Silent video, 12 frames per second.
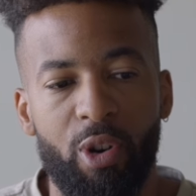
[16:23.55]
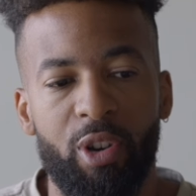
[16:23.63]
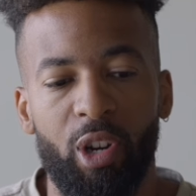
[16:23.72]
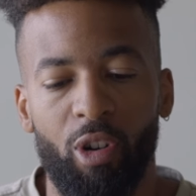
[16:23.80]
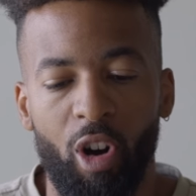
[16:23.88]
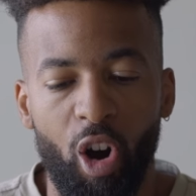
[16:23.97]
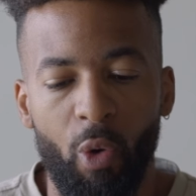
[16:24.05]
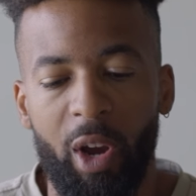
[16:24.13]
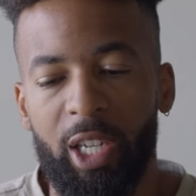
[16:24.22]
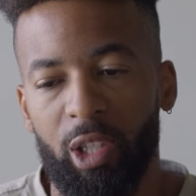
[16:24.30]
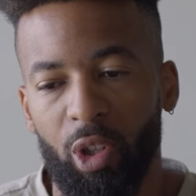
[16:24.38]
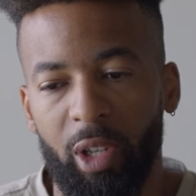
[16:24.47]
you're
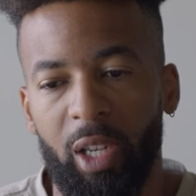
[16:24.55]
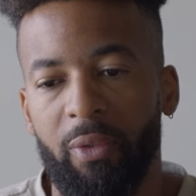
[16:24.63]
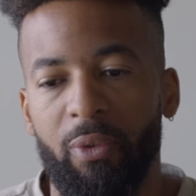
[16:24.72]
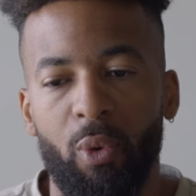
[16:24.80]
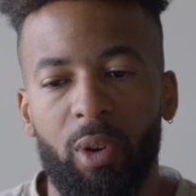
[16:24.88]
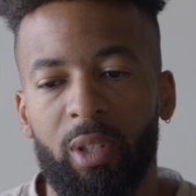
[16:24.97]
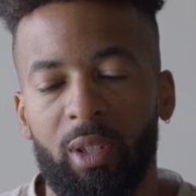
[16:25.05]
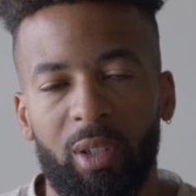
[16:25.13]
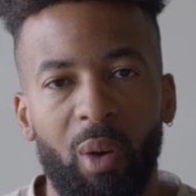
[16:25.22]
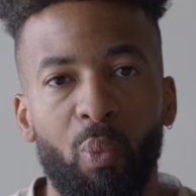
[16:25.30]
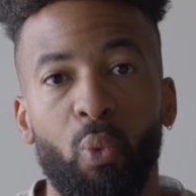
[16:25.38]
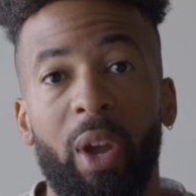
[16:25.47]
always looking for
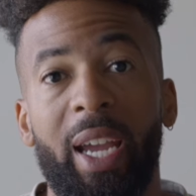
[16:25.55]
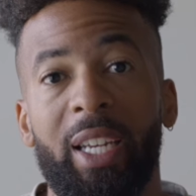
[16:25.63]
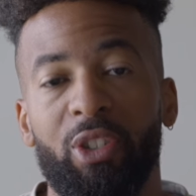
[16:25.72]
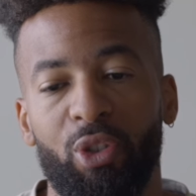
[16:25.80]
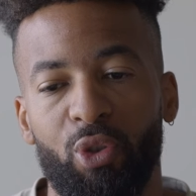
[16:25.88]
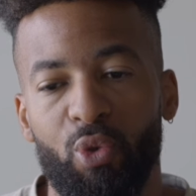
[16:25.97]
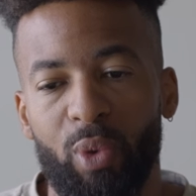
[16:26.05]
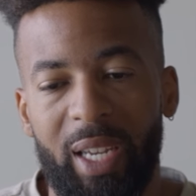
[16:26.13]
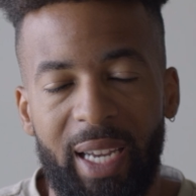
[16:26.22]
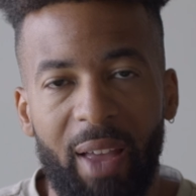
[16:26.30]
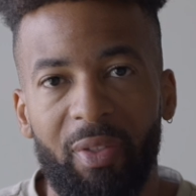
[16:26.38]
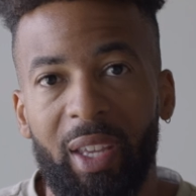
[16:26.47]
some way to
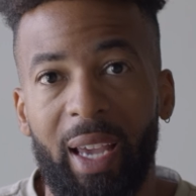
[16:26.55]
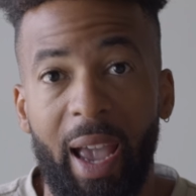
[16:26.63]
get the